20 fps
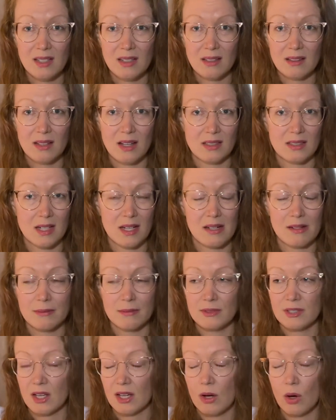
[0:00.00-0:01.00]
A lot of times
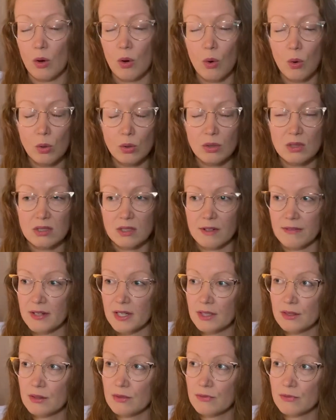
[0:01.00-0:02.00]
like, I'll hold stuff
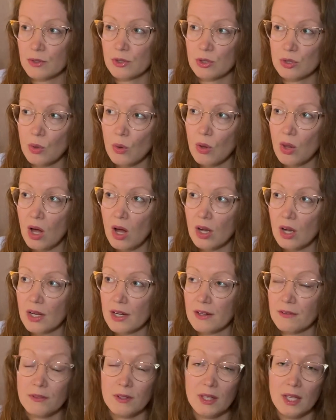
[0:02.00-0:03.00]
in for so long and I
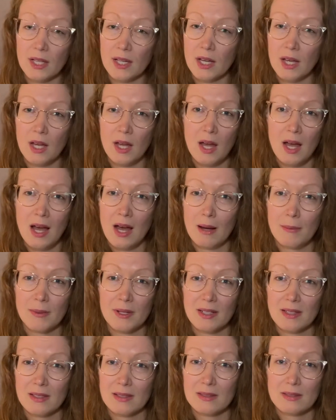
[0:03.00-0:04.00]
feel like I'm
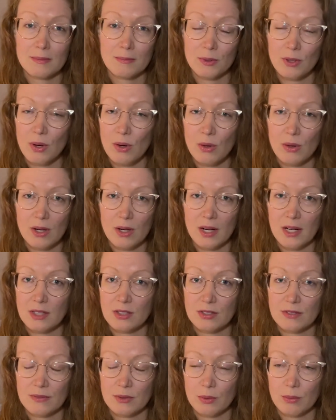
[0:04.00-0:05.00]
going to explode, and I
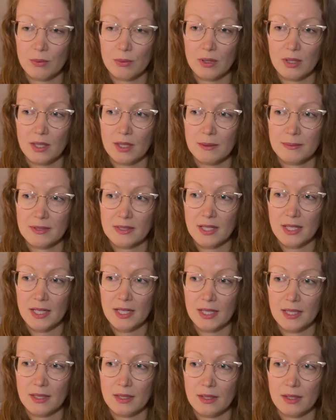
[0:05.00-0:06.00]
just feel really
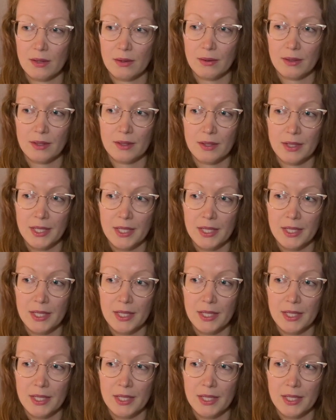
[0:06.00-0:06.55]
upset, you know, and